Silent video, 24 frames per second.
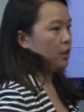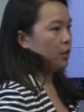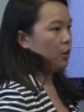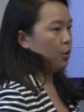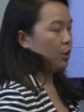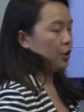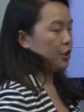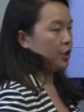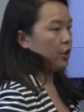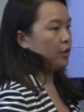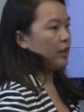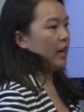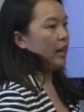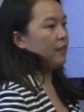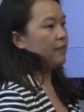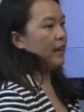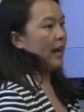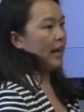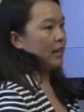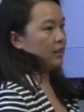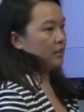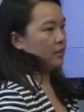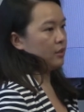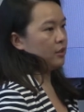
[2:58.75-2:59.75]
or don't have
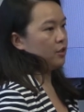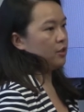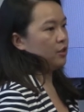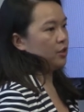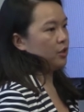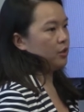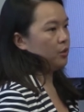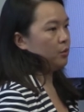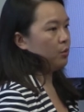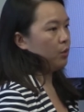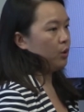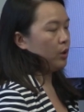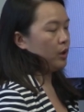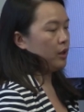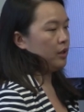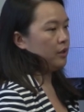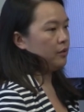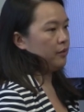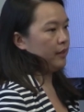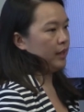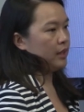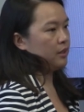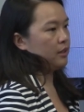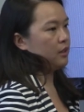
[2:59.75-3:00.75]
access to more
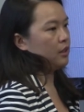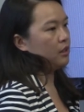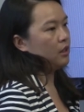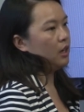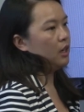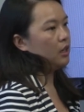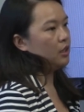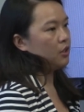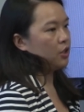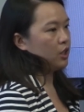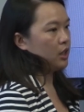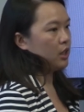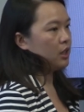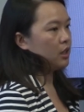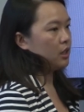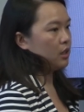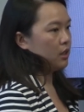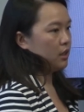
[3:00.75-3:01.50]
advanced technology.